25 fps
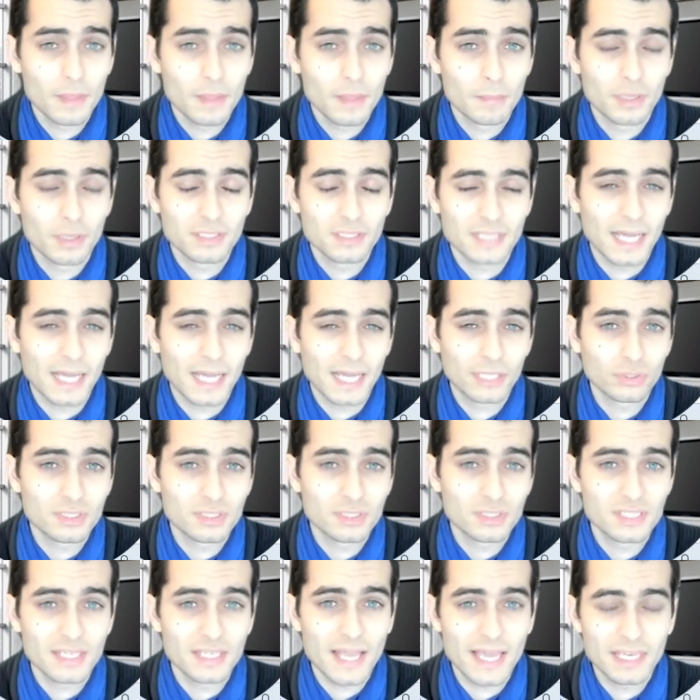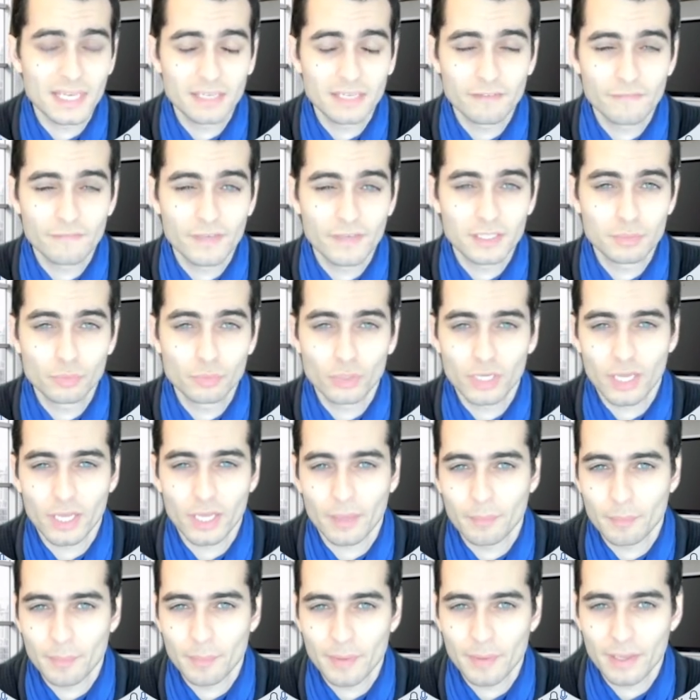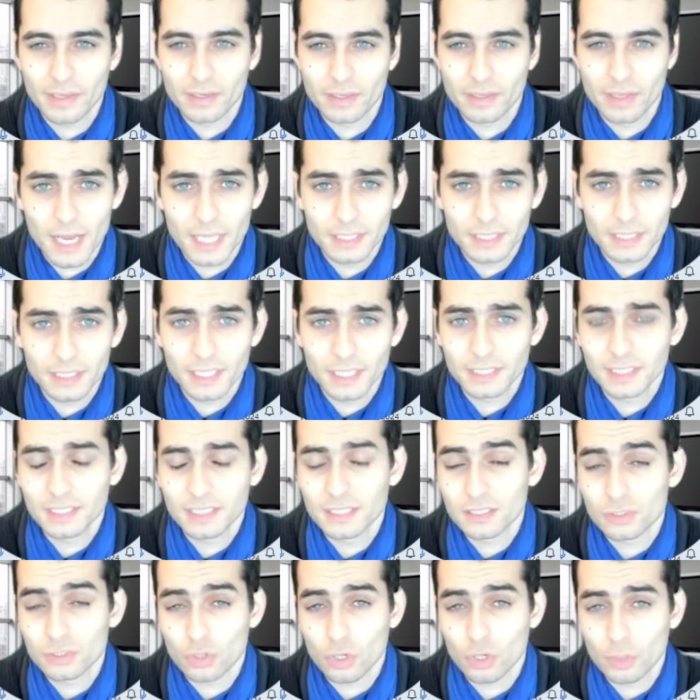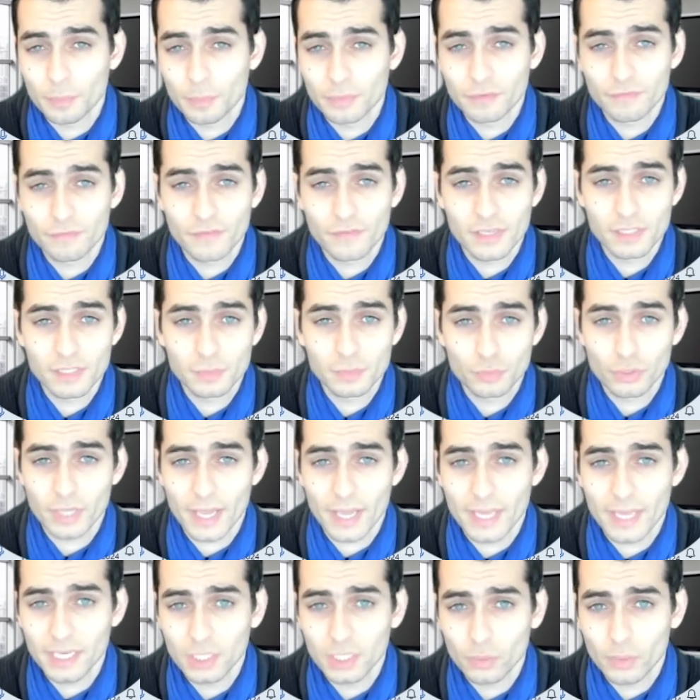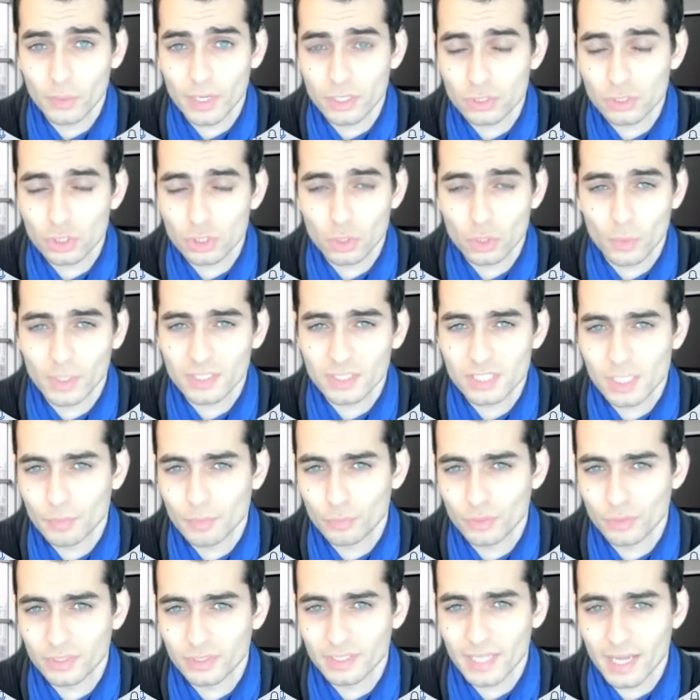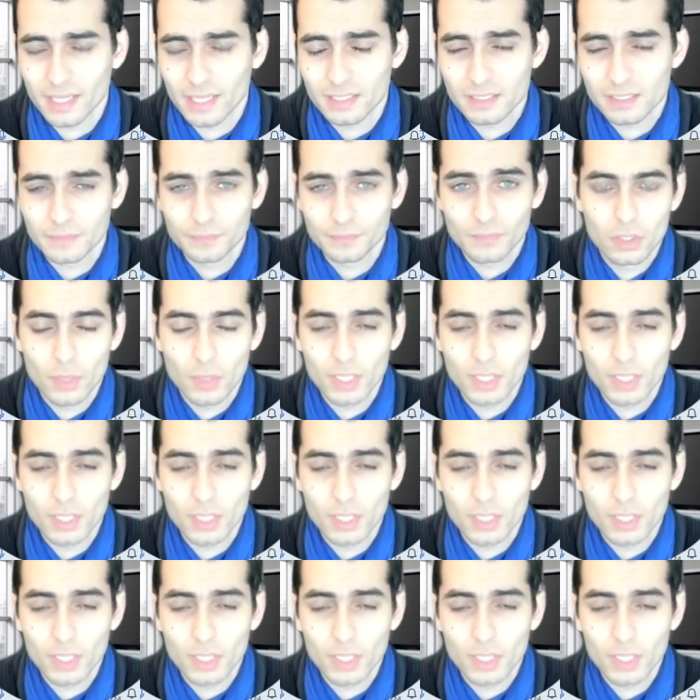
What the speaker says: But I don't see any Facebook campaign, and he didn't open Facebook anyway, so what's up with that?